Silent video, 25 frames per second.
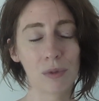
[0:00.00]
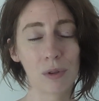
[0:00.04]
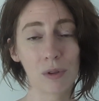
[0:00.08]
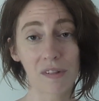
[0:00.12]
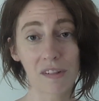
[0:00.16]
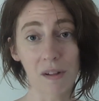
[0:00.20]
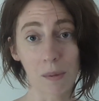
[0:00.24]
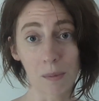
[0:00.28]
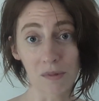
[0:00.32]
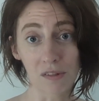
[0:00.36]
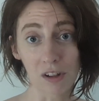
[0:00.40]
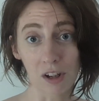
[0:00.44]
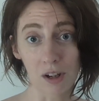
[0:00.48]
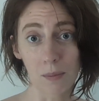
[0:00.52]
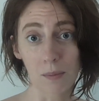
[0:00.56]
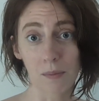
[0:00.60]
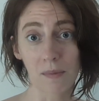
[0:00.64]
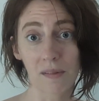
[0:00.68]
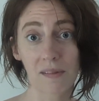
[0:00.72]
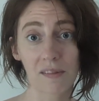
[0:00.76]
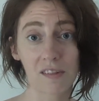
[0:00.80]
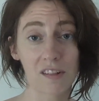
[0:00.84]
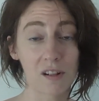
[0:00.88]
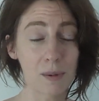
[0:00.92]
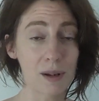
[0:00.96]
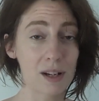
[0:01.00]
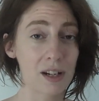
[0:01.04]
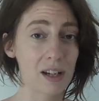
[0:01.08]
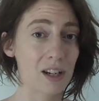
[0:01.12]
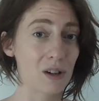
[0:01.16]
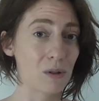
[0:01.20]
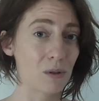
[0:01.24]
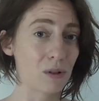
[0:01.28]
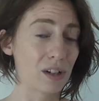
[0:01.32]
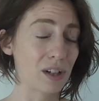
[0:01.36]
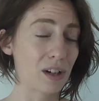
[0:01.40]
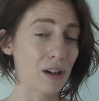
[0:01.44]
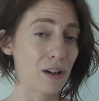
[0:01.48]
sometimes depending
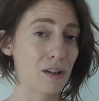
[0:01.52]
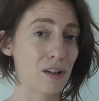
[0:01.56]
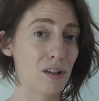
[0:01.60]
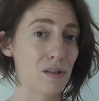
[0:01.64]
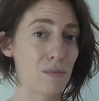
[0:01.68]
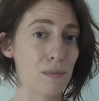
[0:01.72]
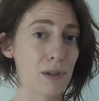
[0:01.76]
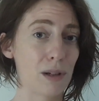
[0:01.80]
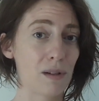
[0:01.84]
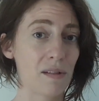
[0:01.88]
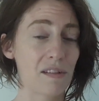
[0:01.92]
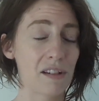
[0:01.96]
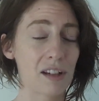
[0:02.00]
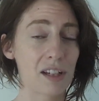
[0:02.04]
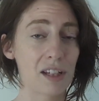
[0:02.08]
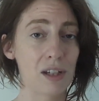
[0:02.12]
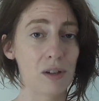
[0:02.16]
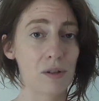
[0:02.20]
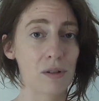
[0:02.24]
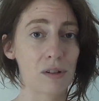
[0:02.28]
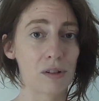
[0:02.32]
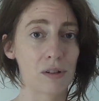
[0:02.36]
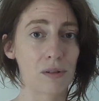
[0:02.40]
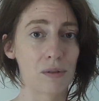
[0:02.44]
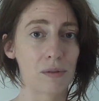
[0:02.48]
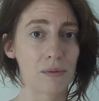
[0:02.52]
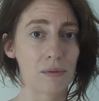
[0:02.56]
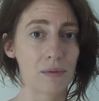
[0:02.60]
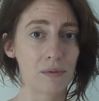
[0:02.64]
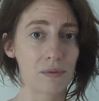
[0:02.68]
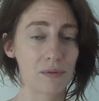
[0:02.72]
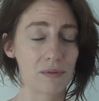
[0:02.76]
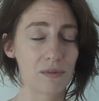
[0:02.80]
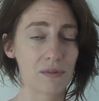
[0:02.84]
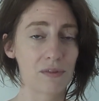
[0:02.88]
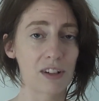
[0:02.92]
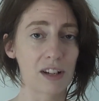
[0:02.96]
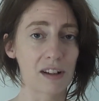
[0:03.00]
on the kind of music, you can
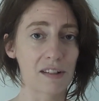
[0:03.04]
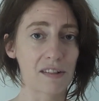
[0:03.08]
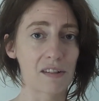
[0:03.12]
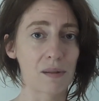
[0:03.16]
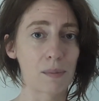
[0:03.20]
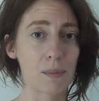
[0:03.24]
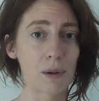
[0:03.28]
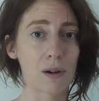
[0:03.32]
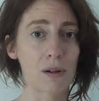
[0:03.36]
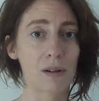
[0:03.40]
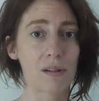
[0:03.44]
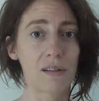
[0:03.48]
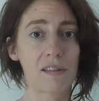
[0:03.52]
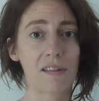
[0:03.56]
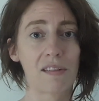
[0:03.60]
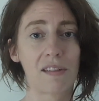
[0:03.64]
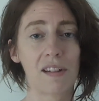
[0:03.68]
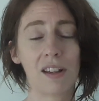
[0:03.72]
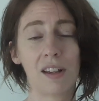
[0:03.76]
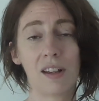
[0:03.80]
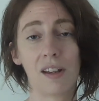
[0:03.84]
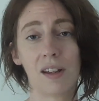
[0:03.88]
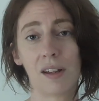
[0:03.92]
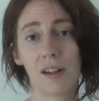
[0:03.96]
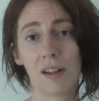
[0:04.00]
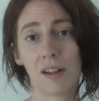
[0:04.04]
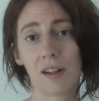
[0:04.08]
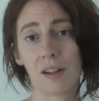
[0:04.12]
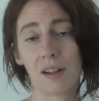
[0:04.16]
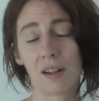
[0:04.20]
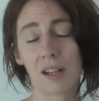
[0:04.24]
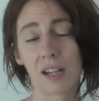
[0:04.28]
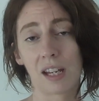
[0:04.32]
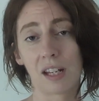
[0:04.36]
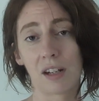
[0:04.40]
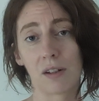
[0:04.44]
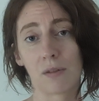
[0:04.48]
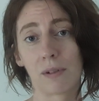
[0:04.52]
fix the parts
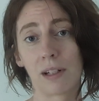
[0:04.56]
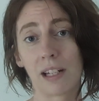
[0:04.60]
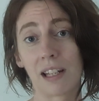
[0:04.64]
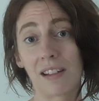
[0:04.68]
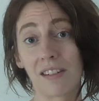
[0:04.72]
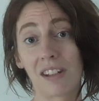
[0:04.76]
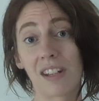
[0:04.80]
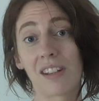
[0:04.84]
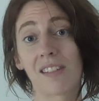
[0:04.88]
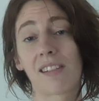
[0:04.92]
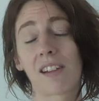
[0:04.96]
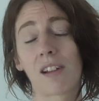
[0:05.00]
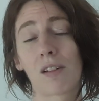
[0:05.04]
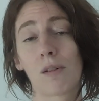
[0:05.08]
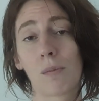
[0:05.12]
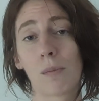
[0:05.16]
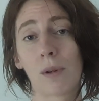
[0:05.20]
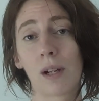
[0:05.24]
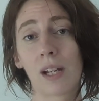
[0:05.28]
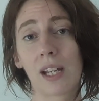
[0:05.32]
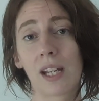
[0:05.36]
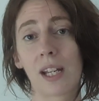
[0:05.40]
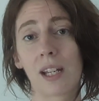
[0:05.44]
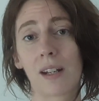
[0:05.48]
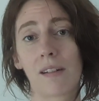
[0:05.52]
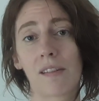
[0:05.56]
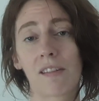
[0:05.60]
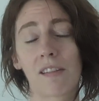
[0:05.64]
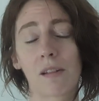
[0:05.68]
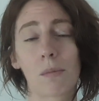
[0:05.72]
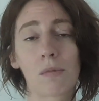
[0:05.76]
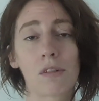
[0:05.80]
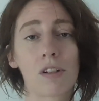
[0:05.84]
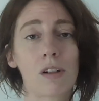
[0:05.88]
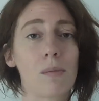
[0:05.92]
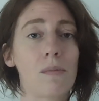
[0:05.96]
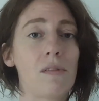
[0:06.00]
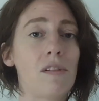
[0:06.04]
in a really detailed way, and
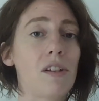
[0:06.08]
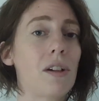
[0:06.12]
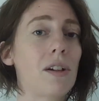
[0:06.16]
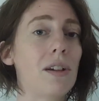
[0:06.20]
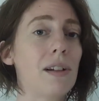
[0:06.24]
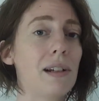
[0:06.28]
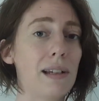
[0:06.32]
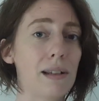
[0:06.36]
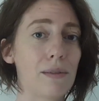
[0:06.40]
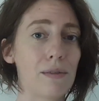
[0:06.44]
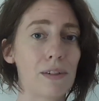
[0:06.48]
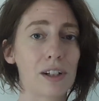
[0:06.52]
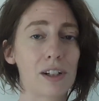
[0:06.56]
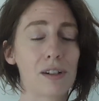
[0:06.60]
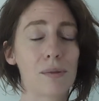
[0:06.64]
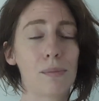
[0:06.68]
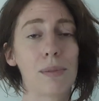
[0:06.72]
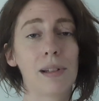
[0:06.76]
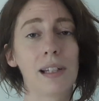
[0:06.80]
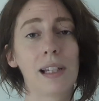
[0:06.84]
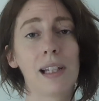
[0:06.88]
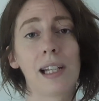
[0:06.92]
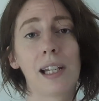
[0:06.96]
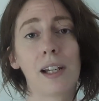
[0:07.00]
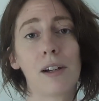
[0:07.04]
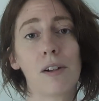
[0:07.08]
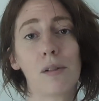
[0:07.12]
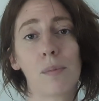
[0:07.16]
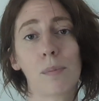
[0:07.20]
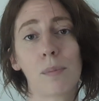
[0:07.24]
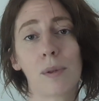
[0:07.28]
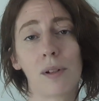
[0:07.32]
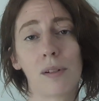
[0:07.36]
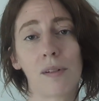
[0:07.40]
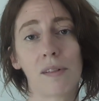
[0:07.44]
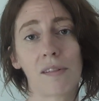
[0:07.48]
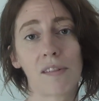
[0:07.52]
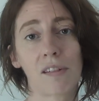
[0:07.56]
sometimes you can leave it completely
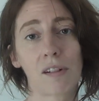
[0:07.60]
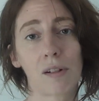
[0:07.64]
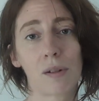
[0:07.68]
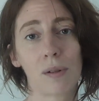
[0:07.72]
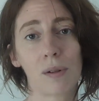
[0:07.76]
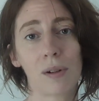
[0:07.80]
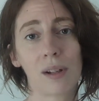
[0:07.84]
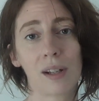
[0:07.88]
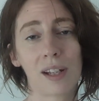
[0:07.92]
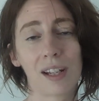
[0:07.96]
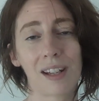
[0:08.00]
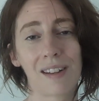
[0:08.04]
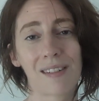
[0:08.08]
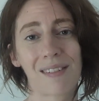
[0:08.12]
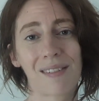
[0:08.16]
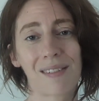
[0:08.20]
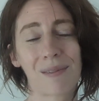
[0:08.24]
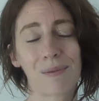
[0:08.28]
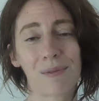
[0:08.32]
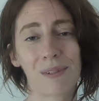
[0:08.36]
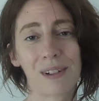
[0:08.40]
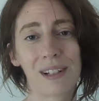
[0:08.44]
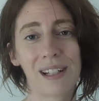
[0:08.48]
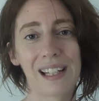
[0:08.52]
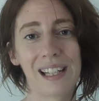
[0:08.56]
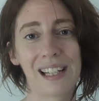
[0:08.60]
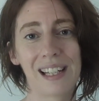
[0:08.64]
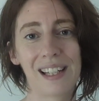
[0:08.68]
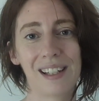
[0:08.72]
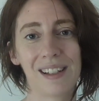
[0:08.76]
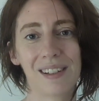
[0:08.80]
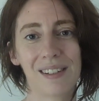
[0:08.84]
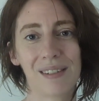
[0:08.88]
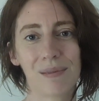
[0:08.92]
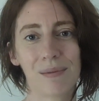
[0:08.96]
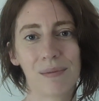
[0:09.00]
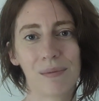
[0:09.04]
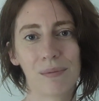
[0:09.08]
open, so it's really
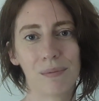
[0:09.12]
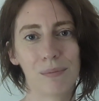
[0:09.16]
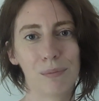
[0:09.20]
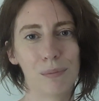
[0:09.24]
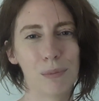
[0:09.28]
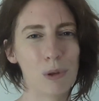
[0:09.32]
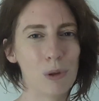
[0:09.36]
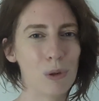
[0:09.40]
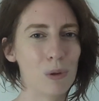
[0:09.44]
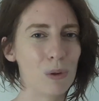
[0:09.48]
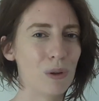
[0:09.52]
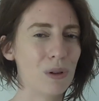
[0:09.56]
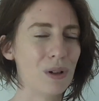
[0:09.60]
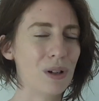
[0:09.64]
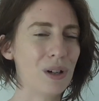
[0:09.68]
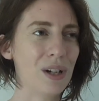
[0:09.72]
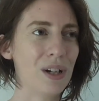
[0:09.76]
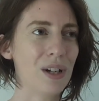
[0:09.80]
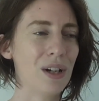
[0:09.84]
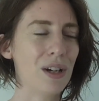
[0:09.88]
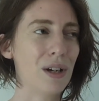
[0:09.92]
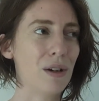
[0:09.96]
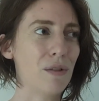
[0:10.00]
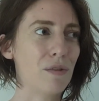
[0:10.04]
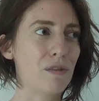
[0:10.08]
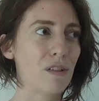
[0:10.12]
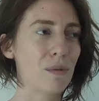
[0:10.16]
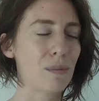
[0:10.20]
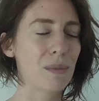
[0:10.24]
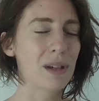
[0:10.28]
more, for